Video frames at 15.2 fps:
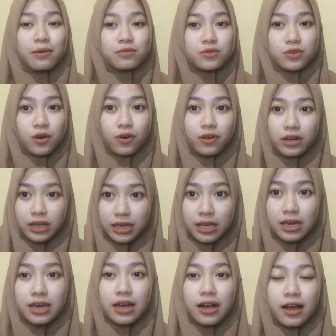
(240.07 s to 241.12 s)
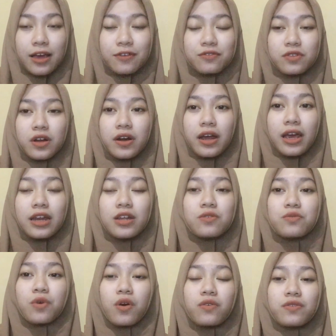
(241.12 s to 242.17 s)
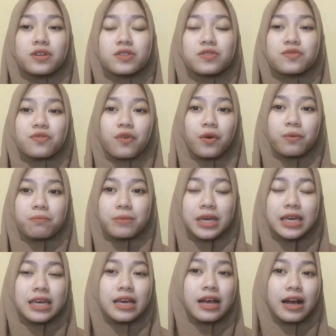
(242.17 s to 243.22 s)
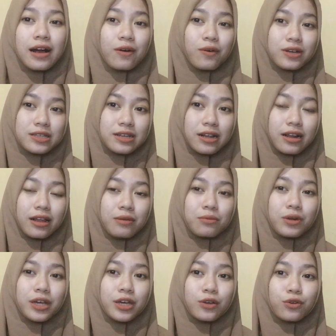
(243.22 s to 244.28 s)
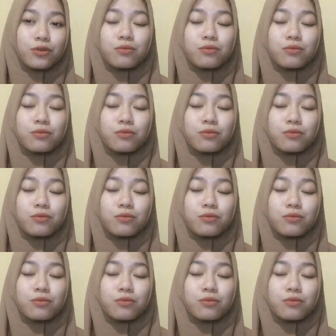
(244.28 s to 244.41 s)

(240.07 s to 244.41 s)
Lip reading: sorry if there are any wrong words from me. Wassalamualaikum